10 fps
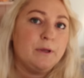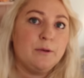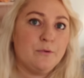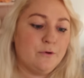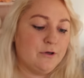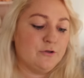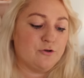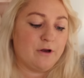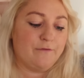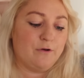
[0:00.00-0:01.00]
people who
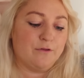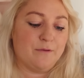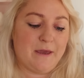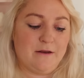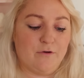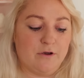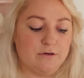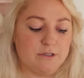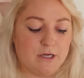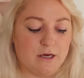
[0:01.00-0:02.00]
drive along the main
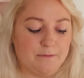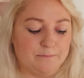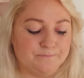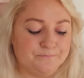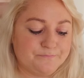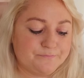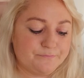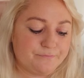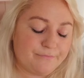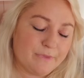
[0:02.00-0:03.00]
road,
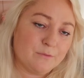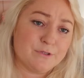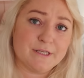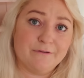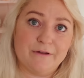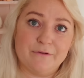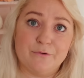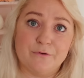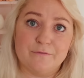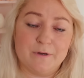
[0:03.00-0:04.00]
which is like around the
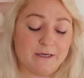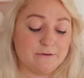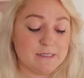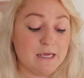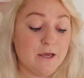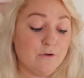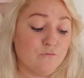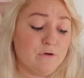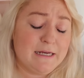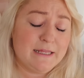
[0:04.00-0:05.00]
corner from my house,
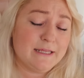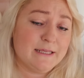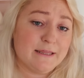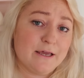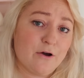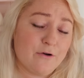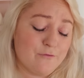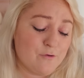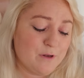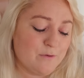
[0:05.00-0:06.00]
really think they are
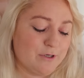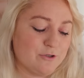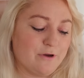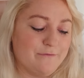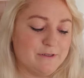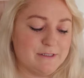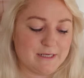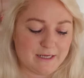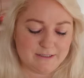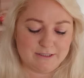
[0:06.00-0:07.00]
Formula One drivers,
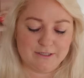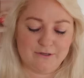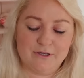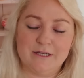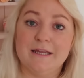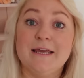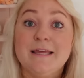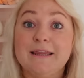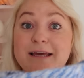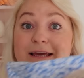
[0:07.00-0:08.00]
and you can
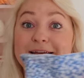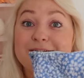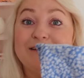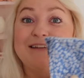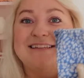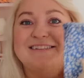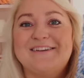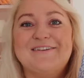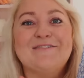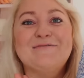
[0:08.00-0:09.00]
hear their engines.
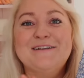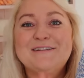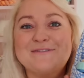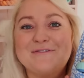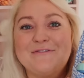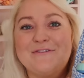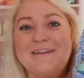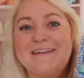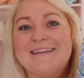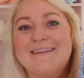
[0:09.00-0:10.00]
I'm really sorry if you
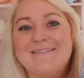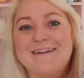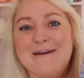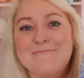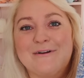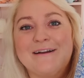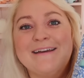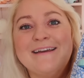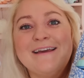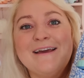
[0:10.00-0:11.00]
can hear that on camera.
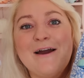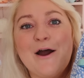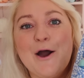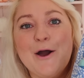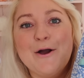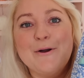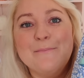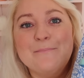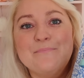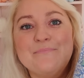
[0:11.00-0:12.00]

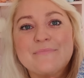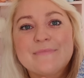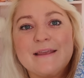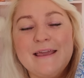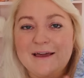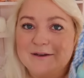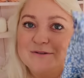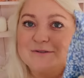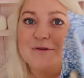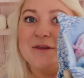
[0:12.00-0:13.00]
Yeah,
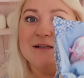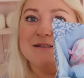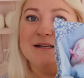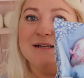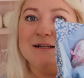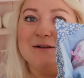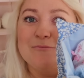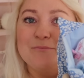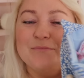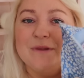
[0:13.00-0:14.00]
so there's the little